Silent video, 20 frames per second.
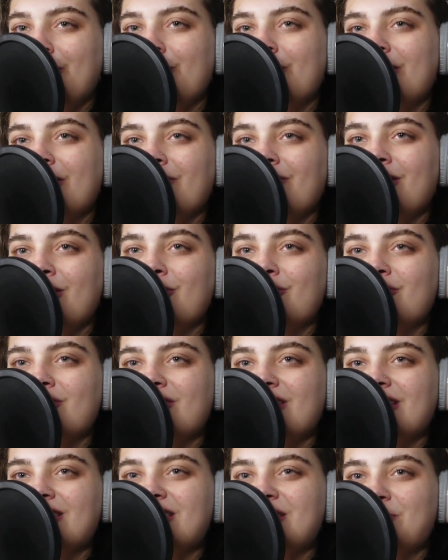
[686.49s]
one of those
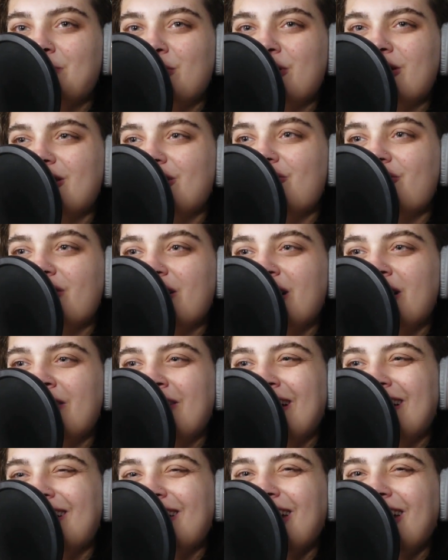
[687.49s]
that's pre-trained,
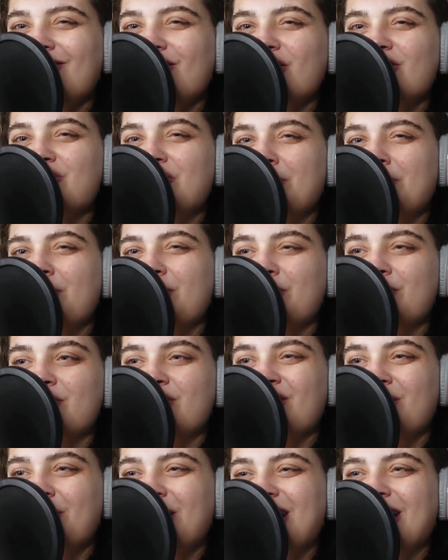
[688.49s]
that you have to jump through
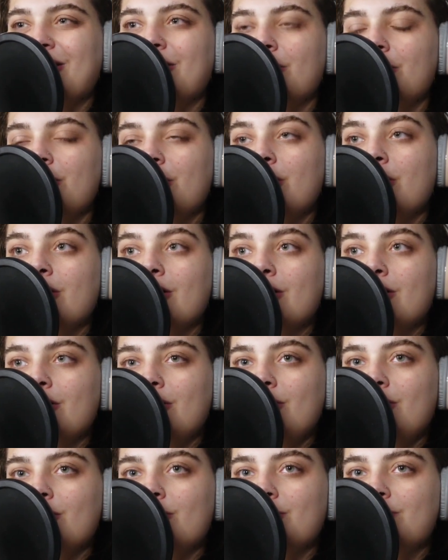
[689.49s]
so many
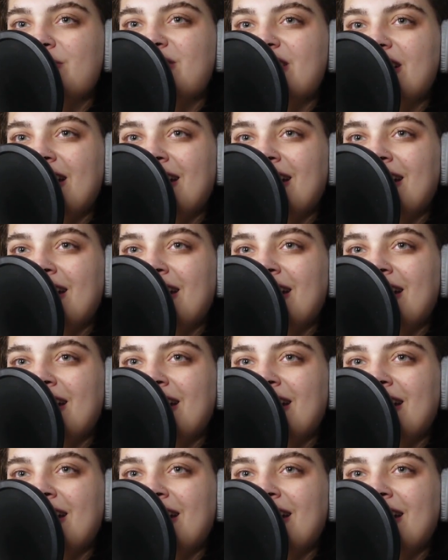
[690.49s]
hoops.